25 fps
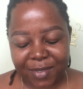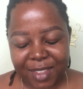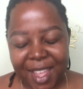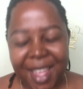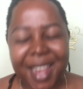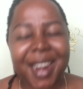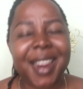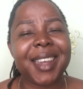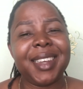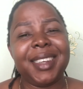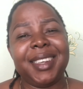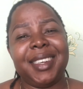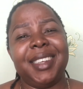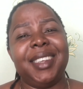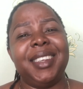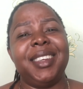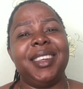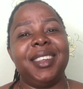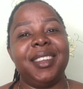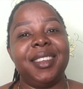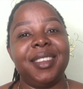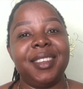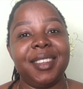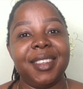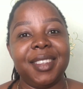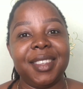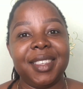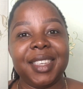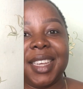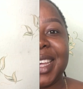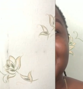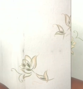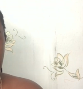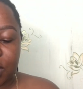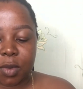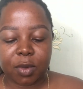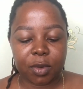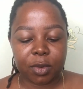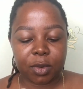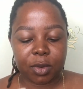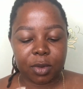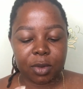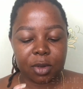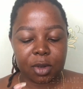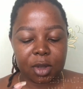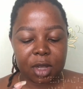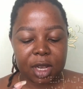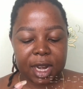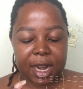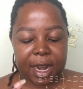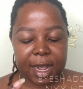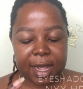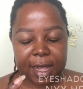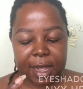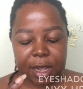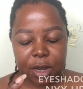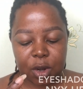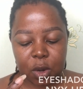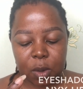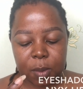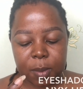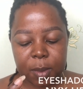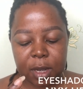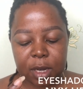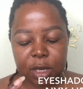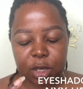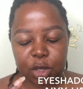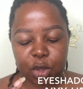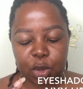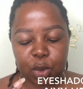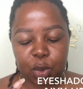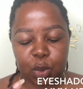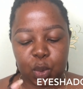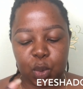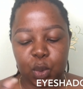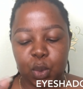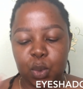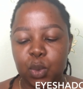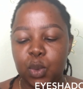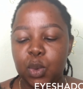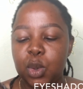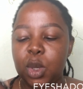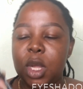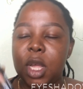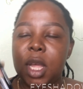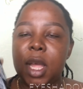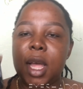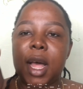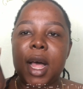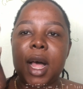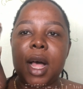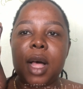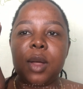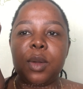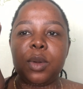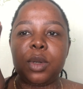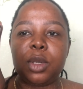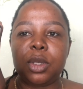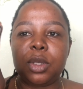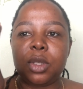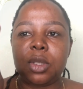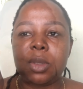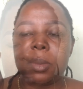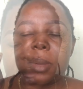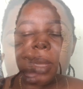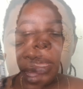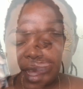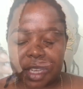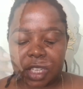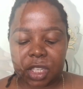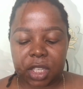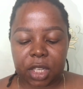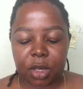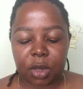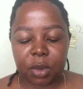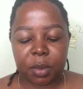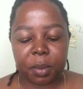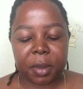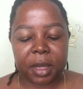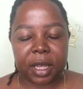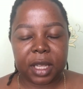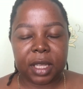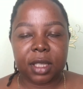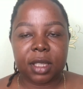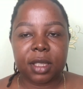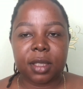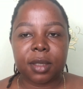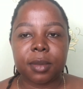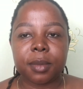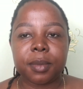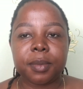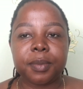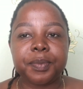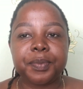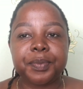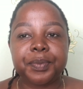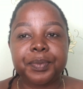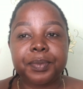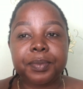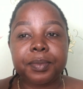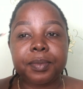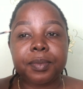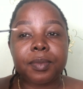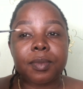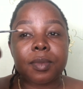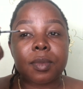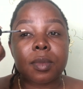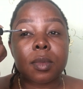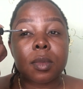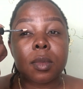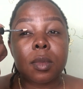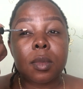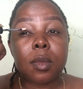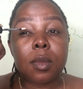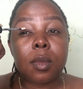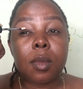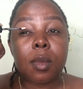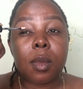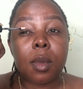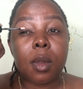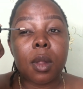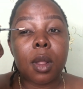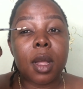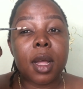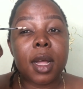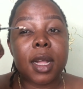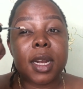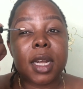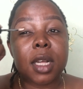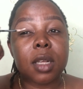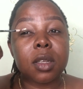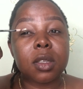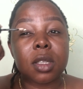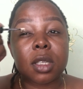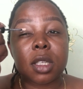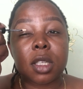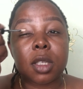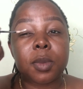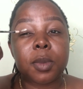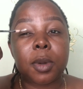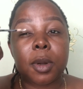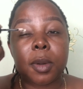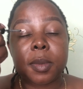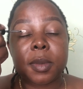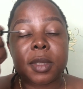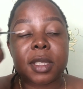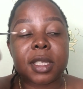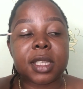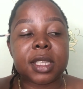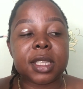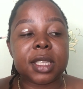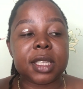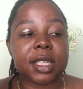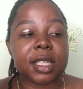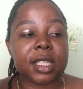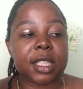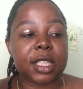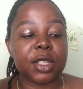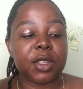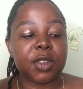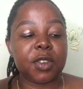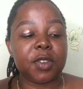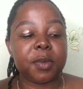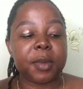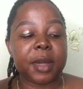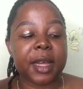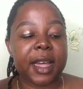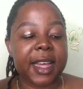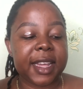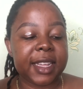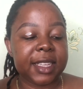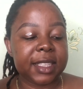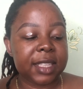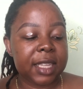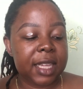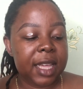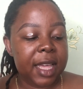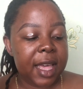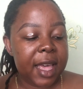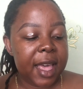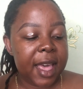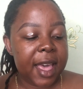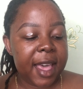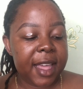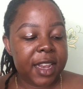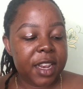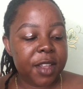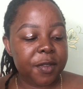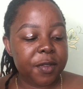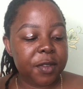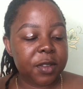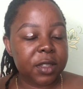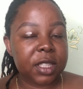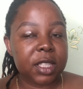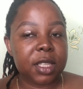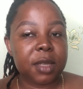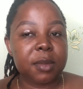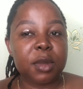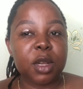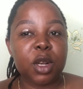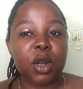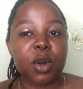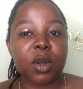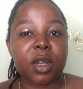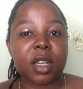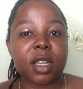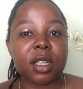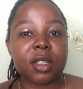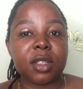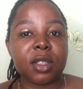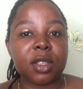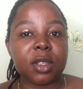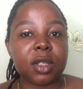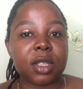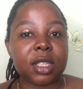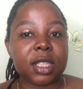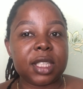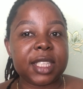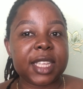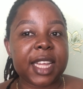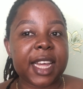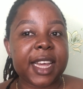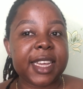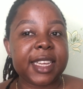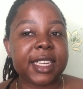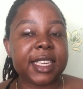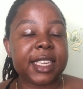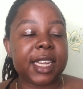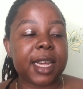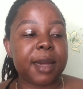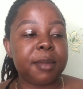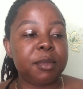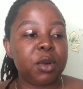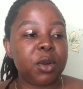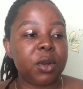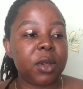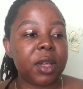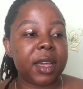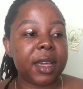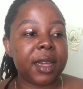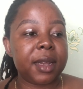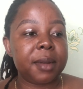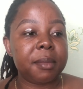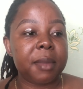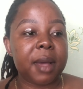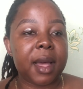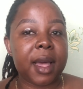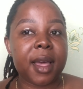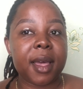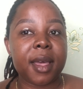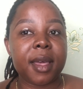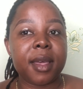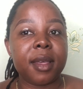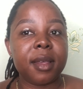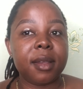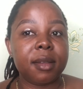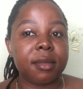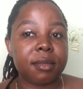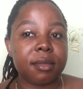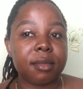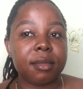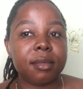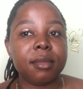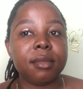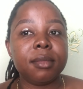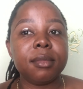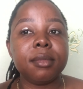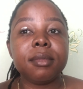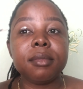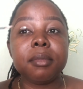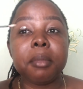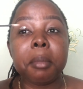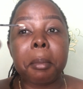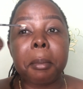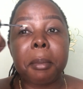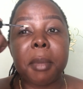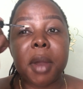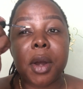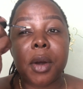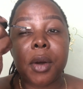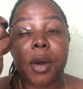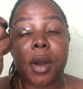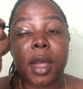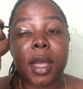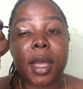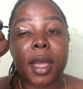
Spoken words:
and I did. Start off like I normally do. I will use my eyeshadow base and I'll just pop this in the center of my eyes, and if you see me looking to the side, I'm looking at my mirror